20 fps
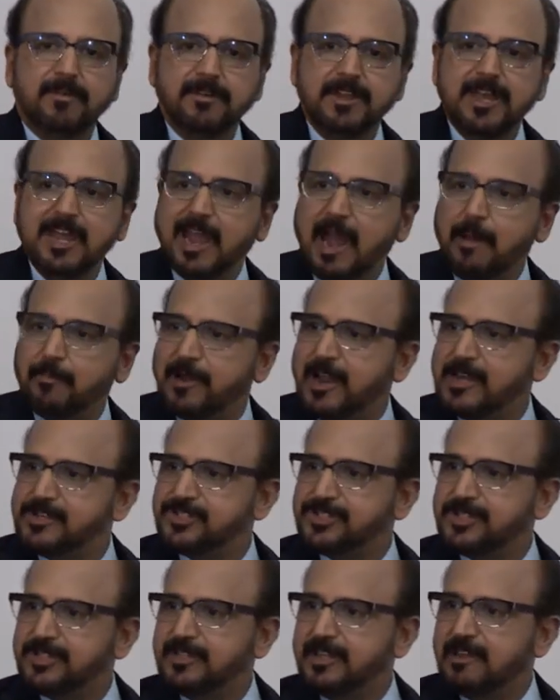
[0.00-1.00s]

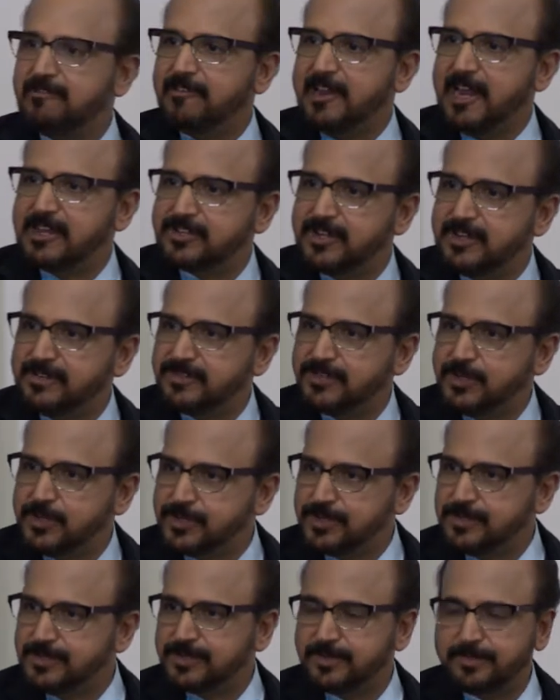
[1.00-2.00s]
recapitalize their financial
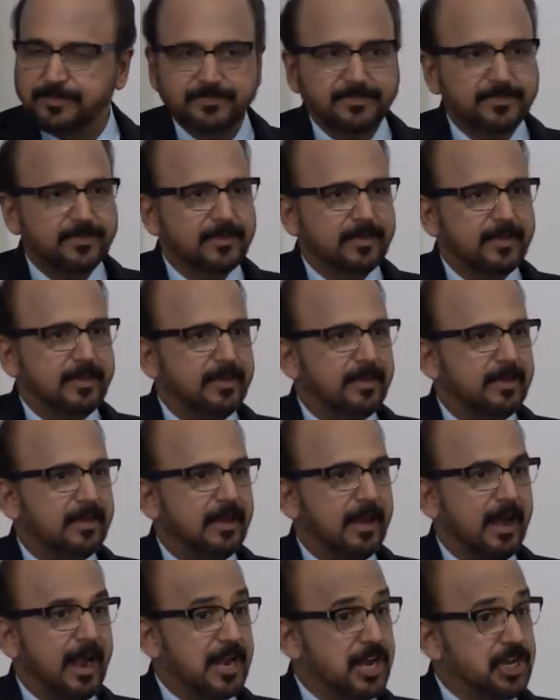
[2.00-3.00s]
institutions.
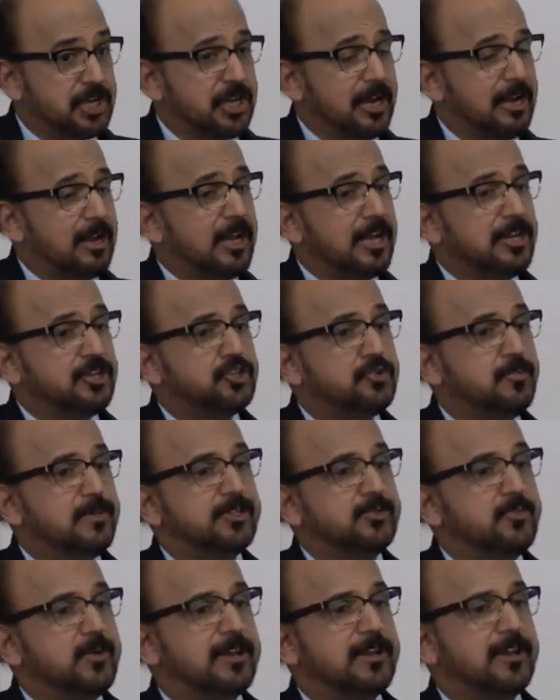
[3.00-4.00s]
Additional
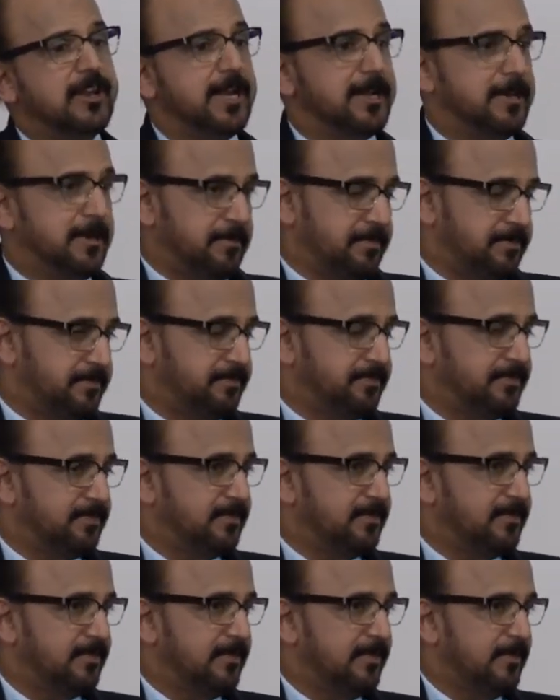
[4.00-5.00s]
instruments were created
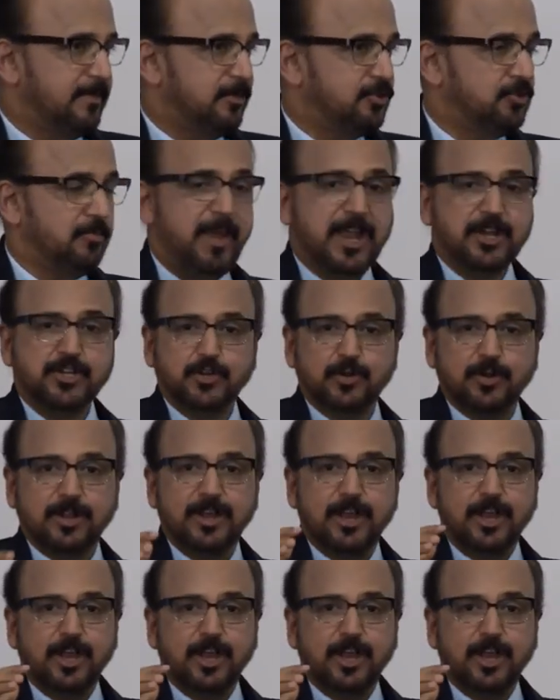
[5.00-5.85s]
to make sure